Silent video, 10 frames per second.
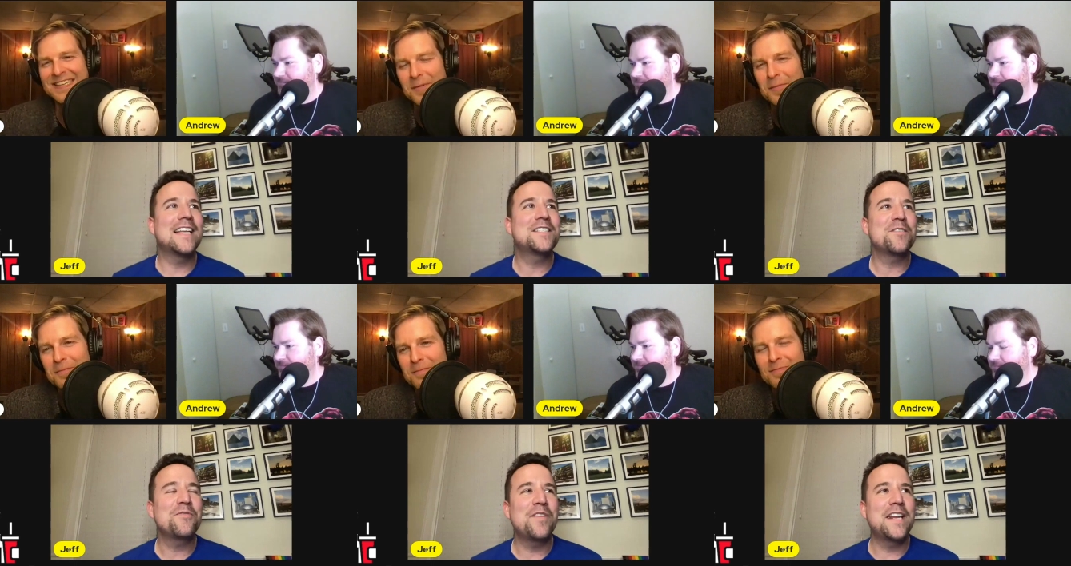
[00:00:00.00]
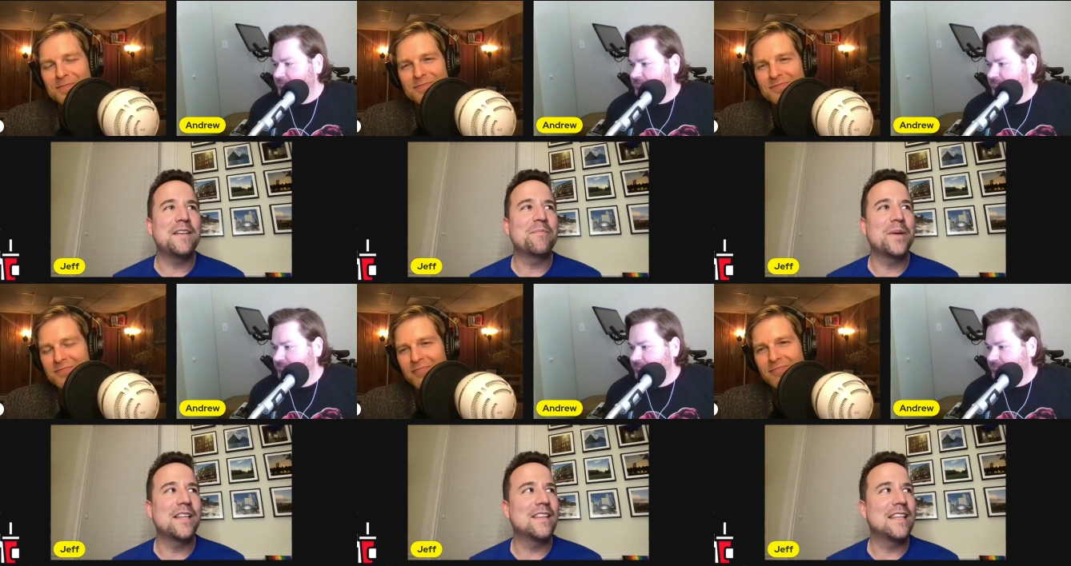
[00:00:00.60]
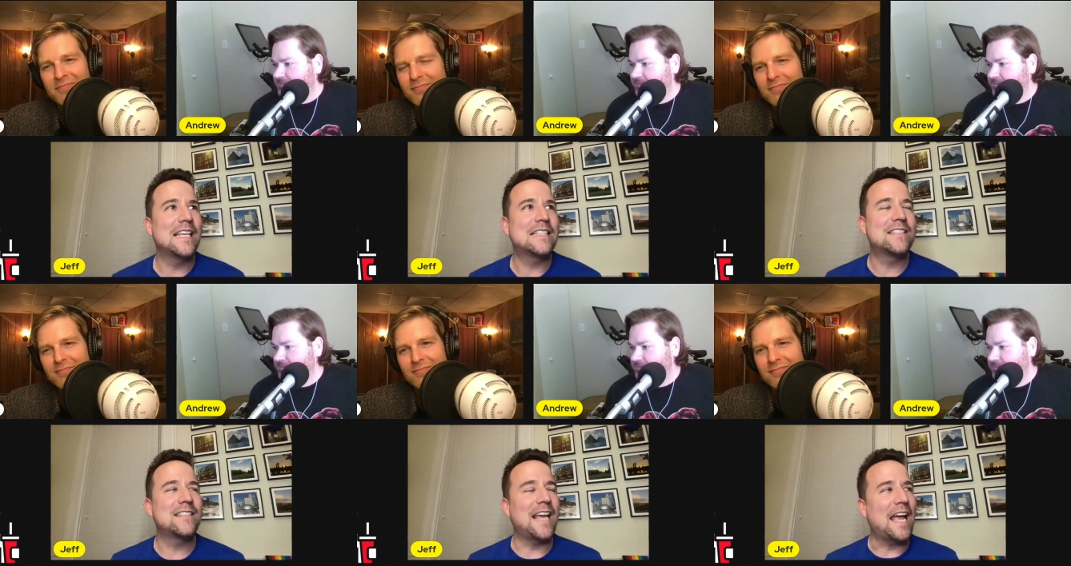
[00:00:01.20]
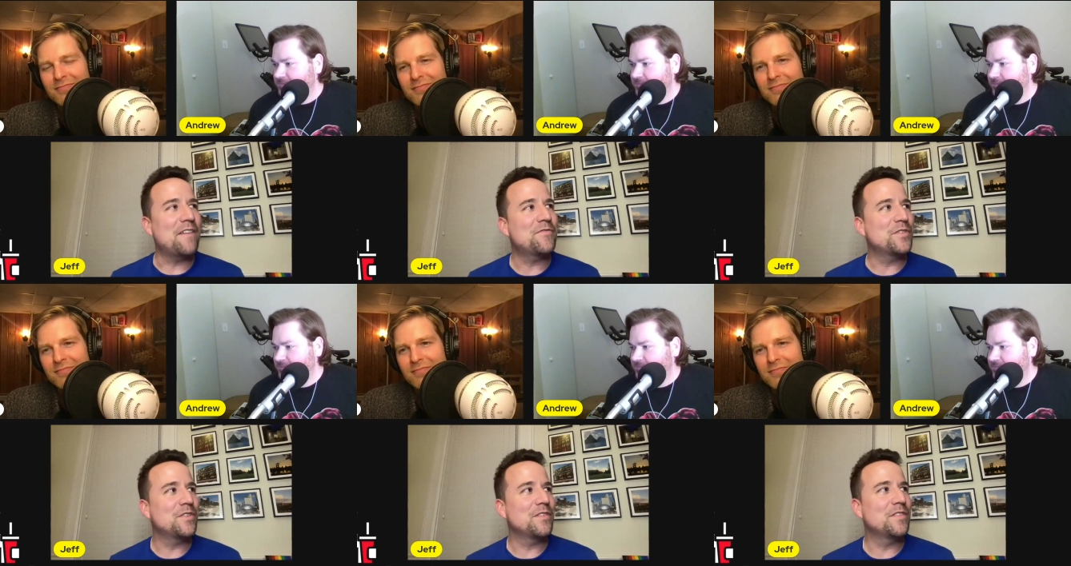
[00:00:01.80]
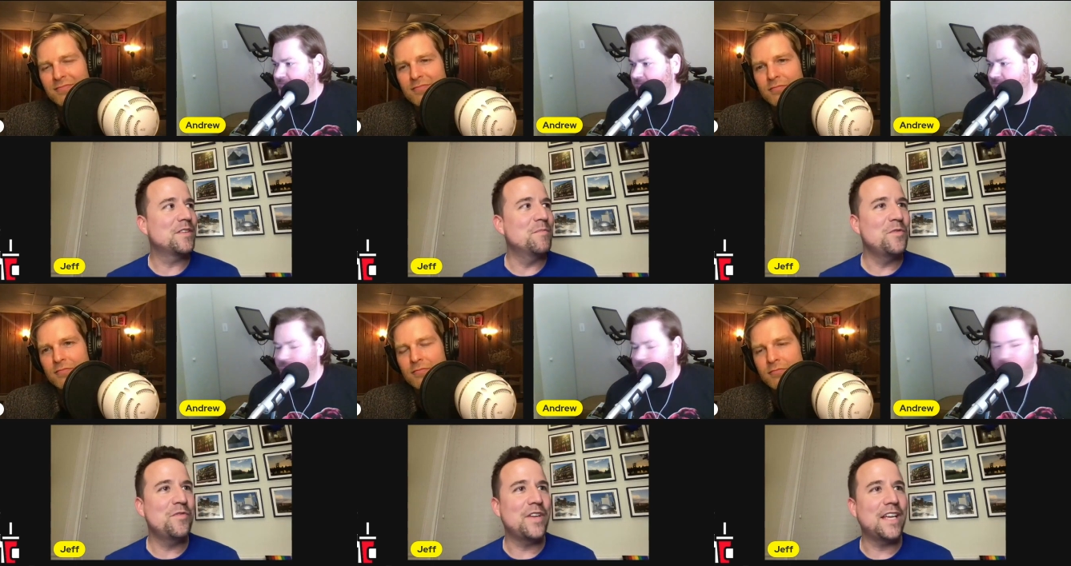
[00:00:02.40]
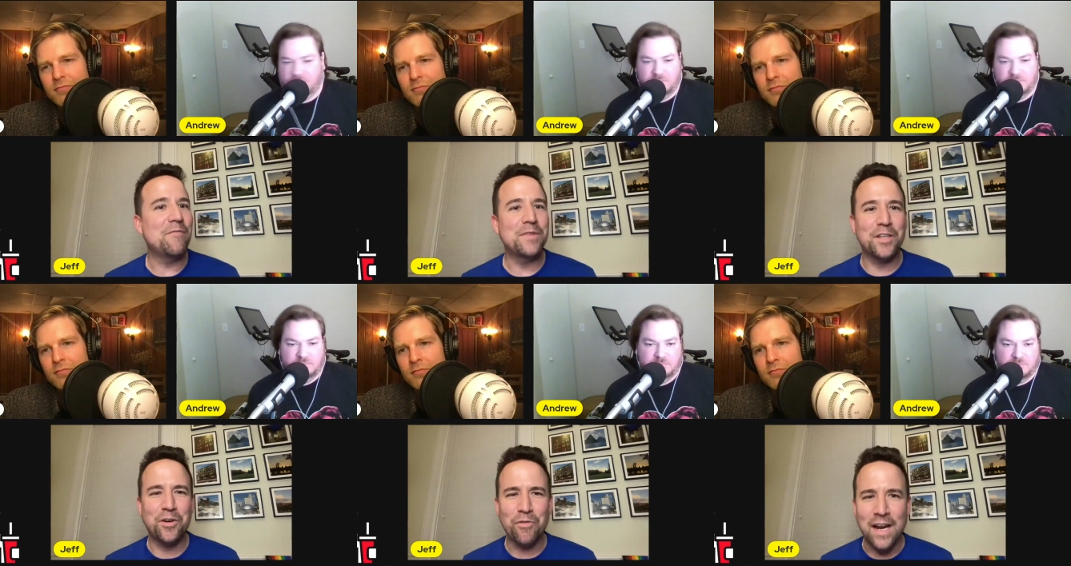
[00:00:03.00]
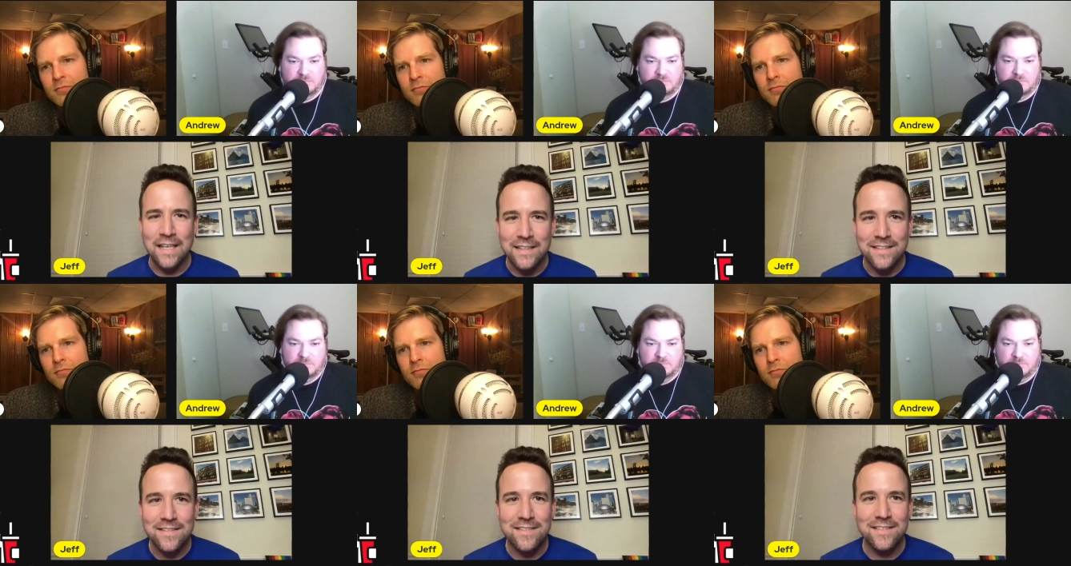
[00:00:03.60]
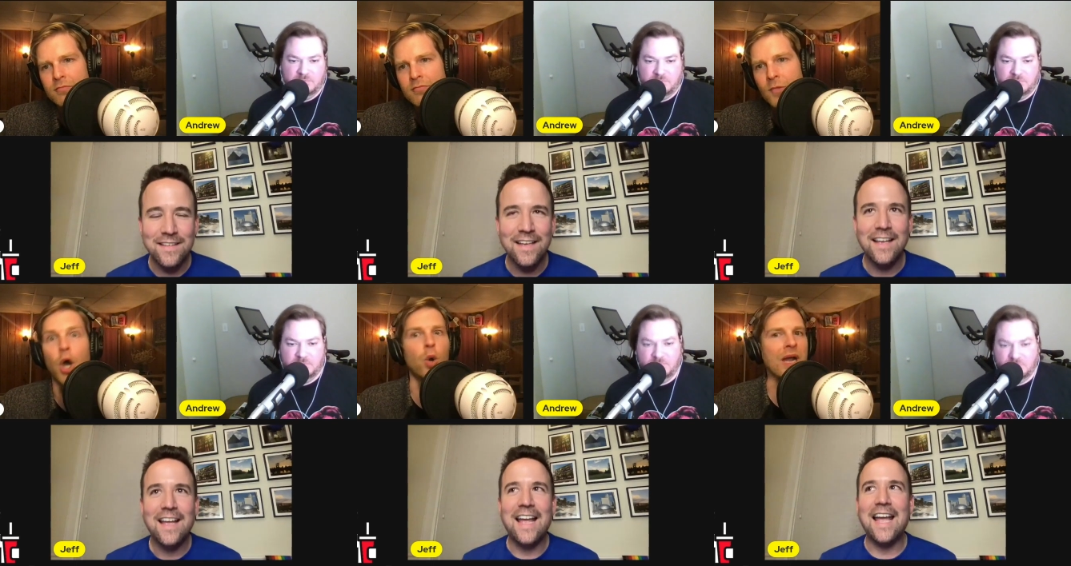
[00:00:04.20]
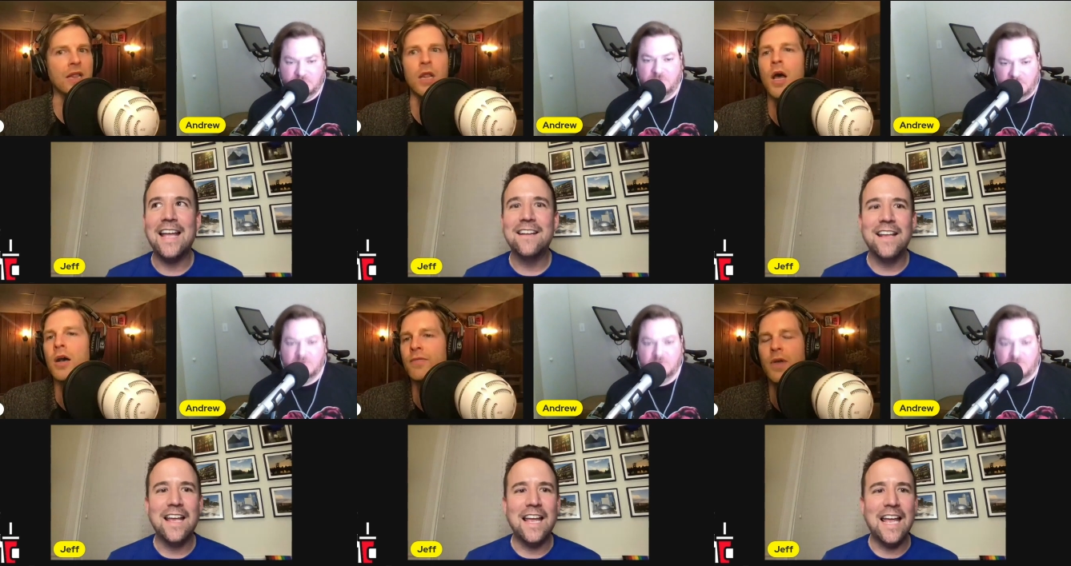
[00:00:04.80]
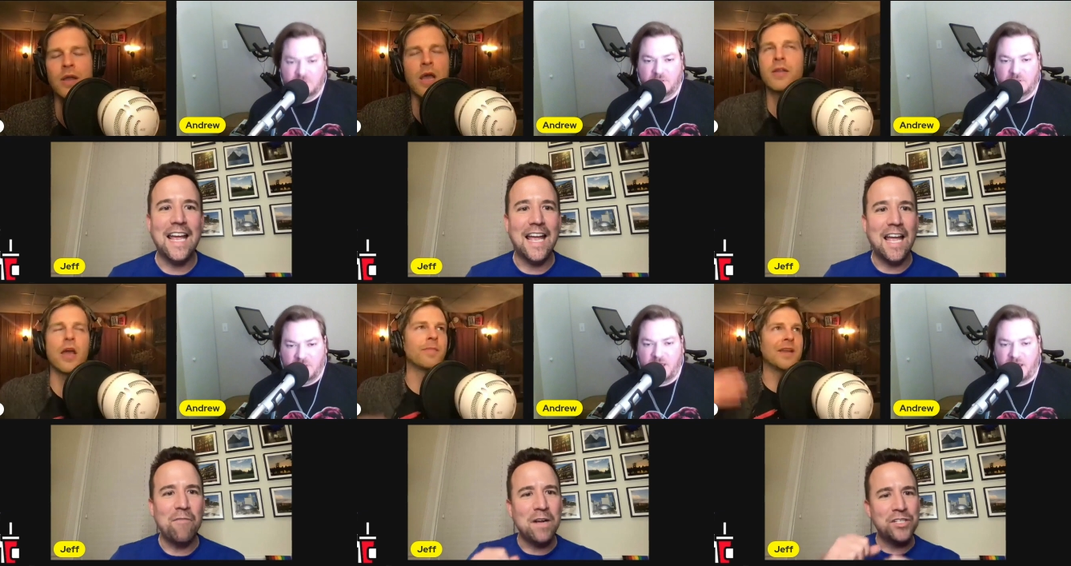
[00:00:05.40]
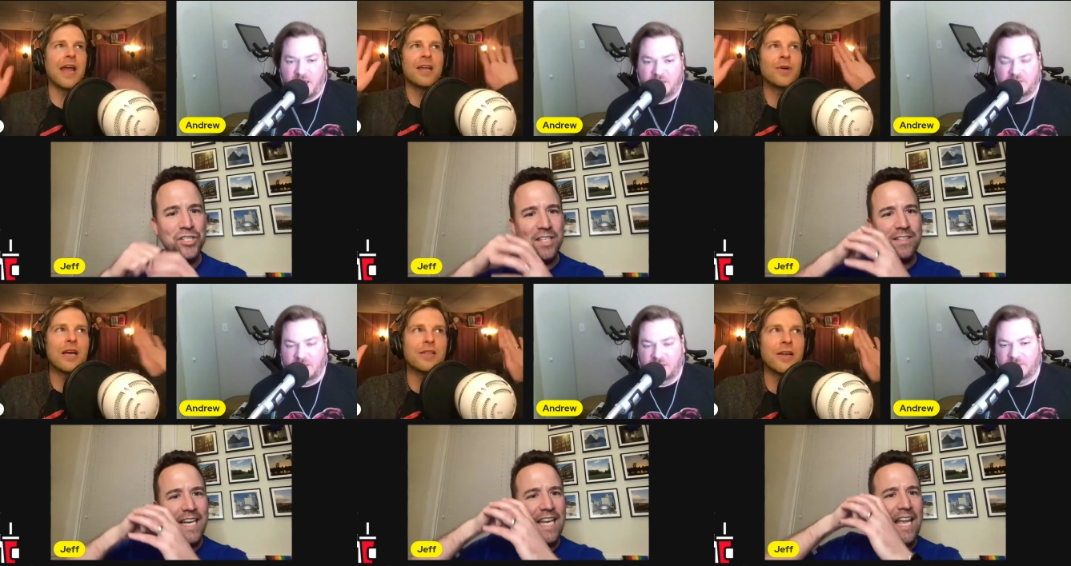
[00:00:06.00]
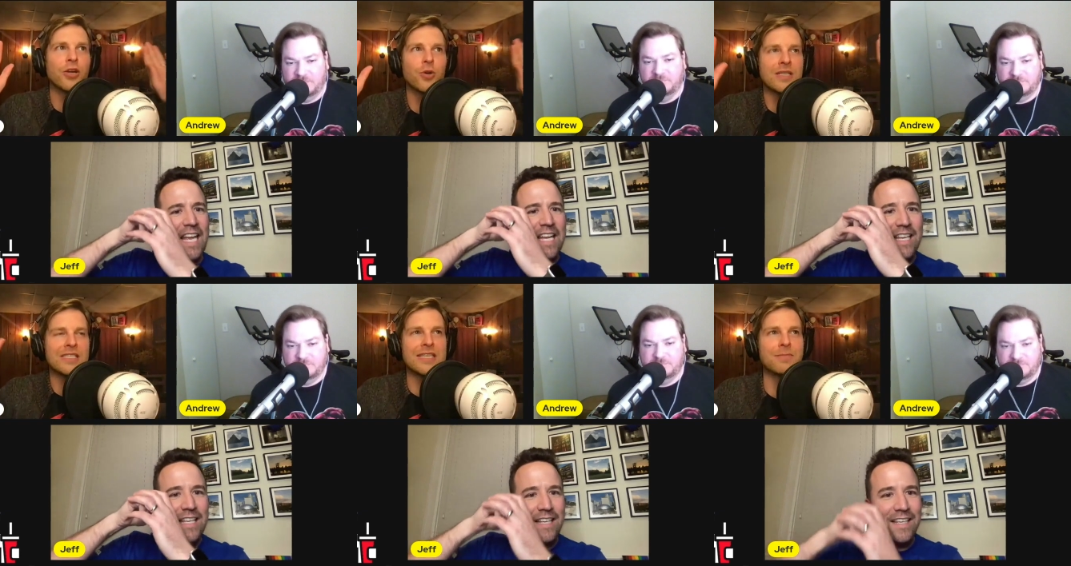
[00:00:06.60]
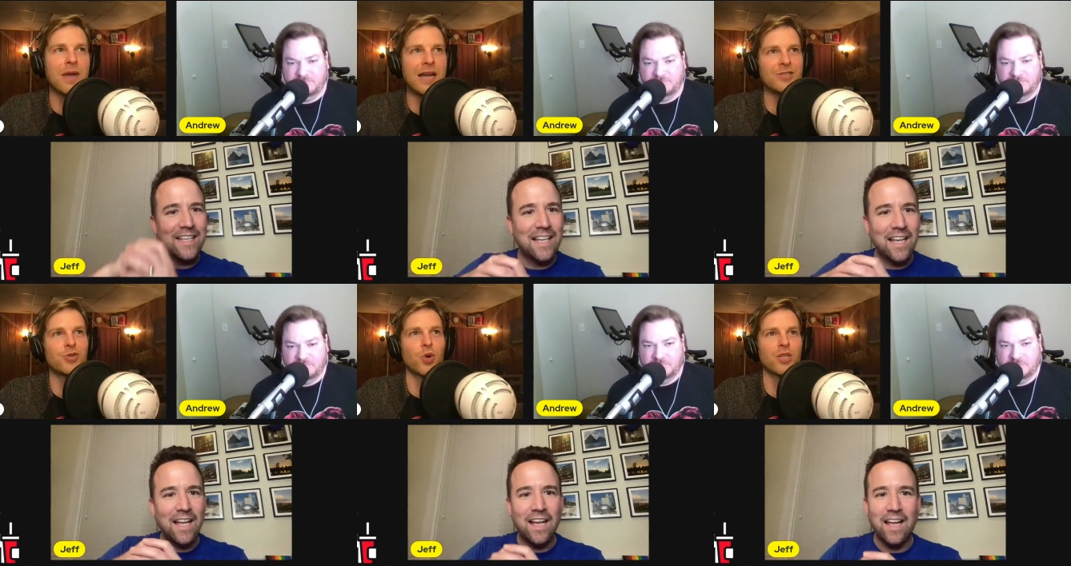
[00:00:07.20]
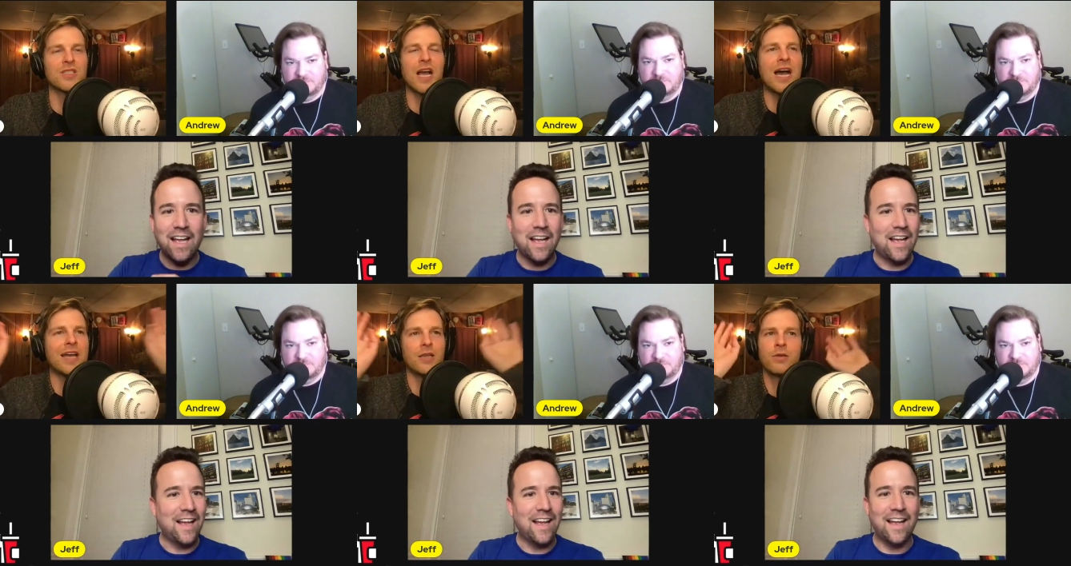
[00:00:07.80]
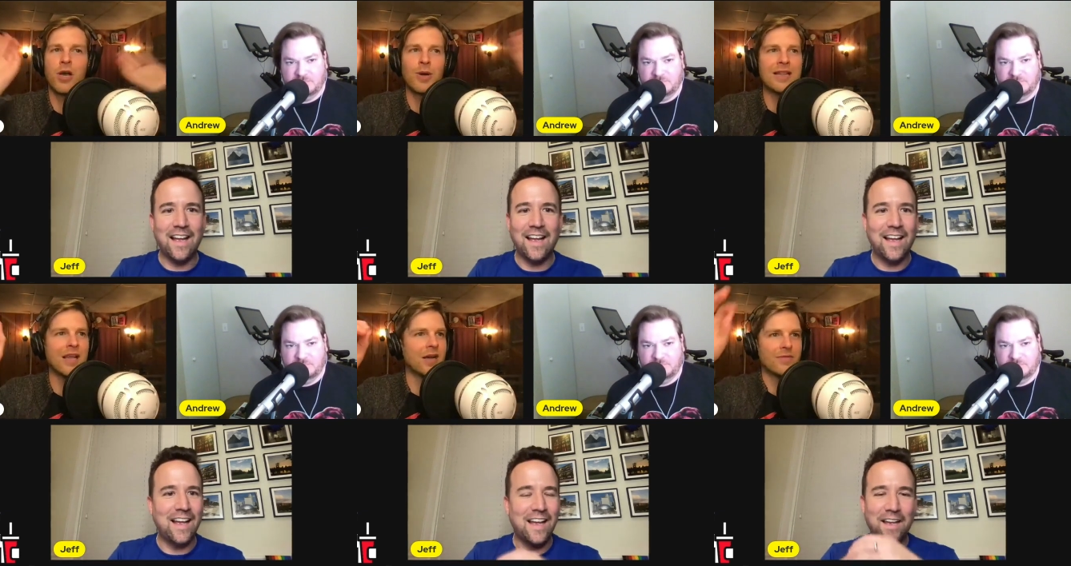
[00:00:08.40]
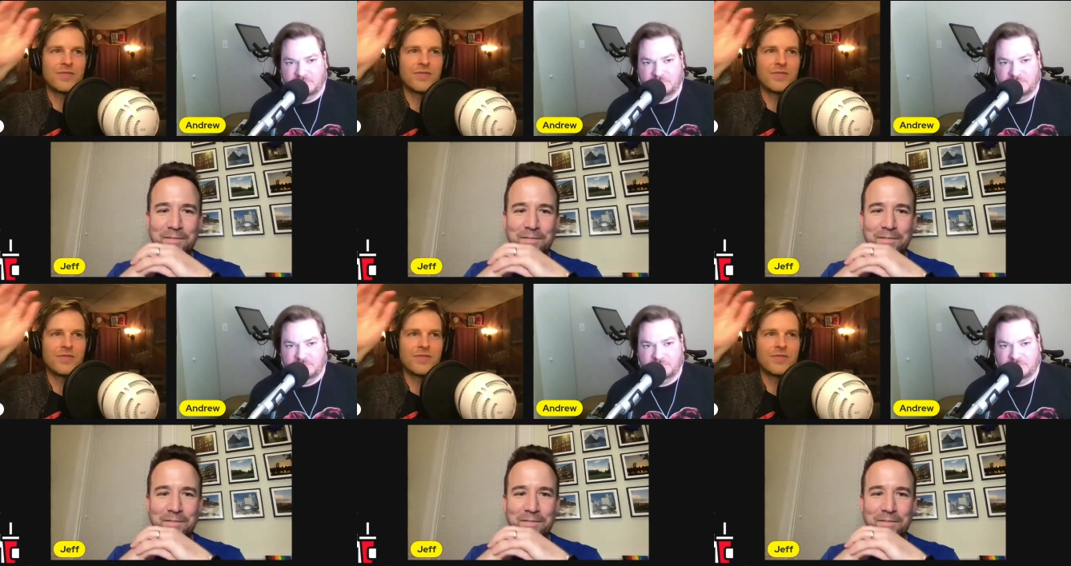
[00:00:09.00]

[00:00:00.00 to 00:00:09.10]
Speaker 1: it's so funny, but it's after the movie with the credits
Speaker 2: Oh, I love. I, yeah. I, anyone out there who has seen my shorts, I you know I love